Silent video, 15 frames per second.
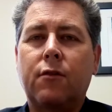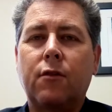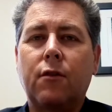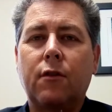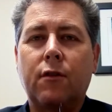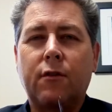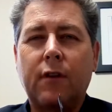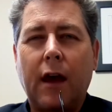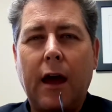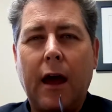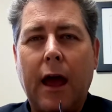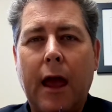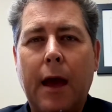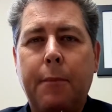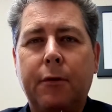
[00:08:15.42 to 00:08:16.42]
there's
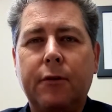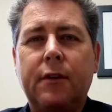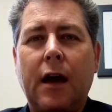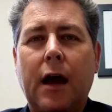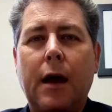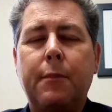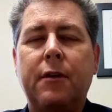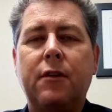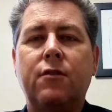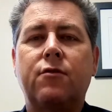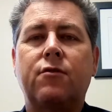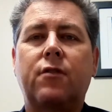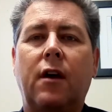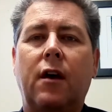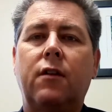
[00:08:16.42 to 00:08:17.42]
ample time in your
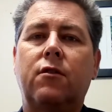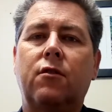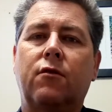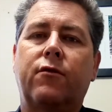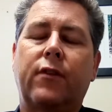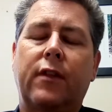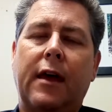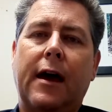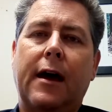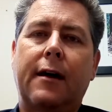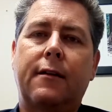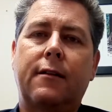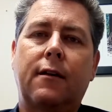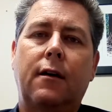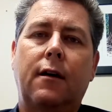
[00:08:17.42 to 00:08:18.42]
schedule for
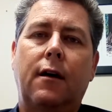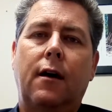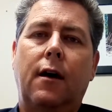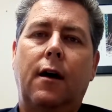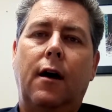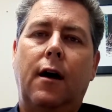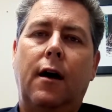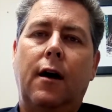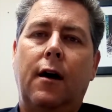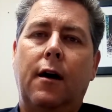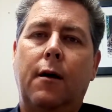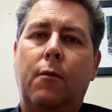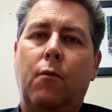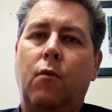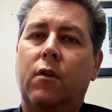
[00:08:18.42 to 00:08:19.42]
that,
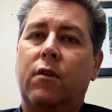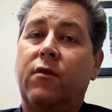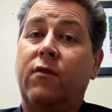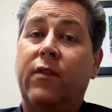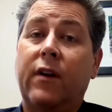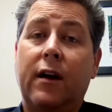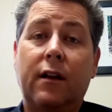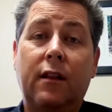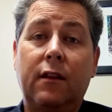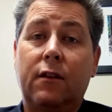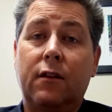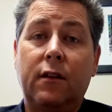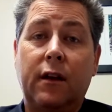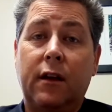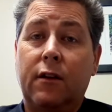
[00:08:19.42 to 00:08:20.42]
with very
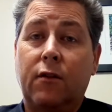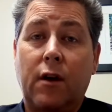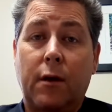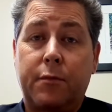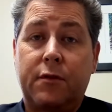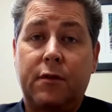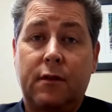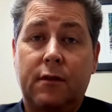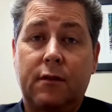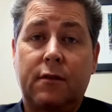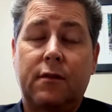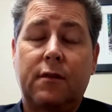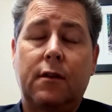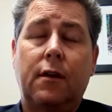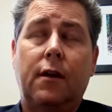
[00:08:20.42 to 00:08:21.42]
little
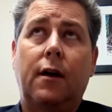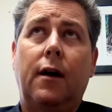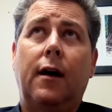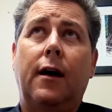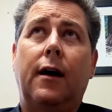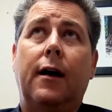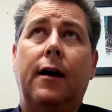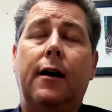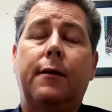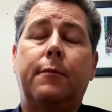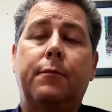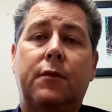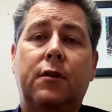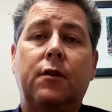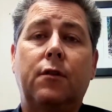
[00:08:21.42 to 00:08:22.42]
interruptions,
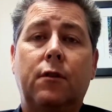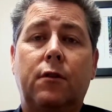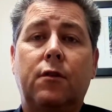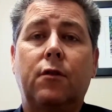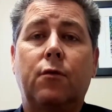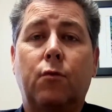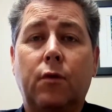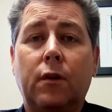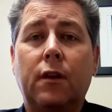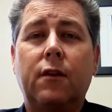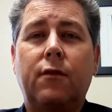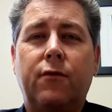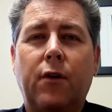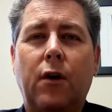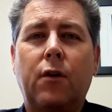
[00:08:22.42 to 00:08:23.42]
to really
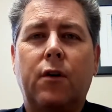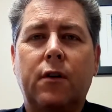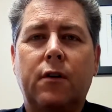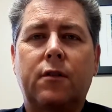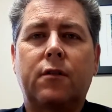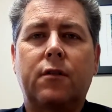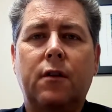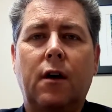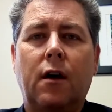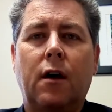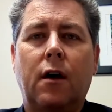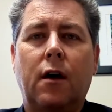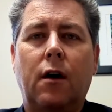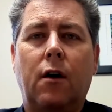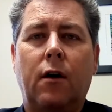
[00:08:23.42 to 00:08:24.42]
focus
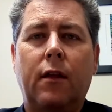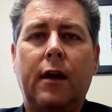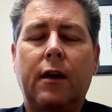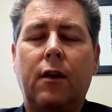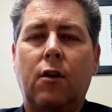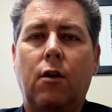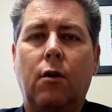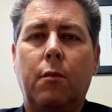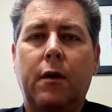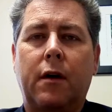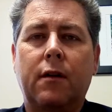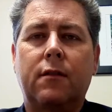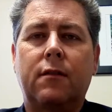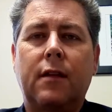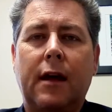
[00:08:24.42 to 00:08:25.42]
on that goal,
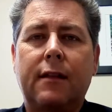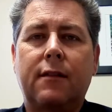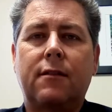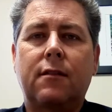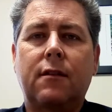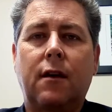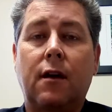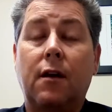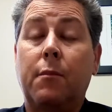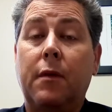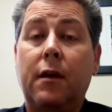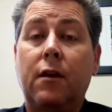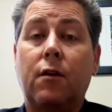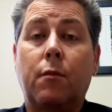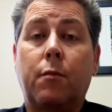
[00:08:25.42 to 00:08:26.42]
because that's going to be
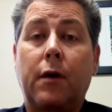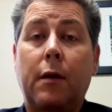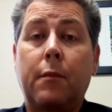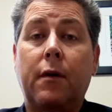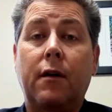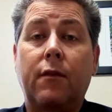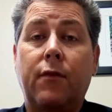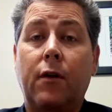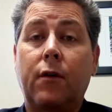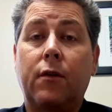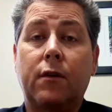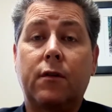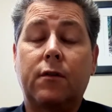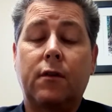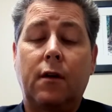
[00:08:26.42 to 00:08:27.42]
your primary
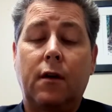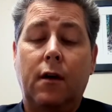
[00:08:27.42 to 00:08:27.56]
focus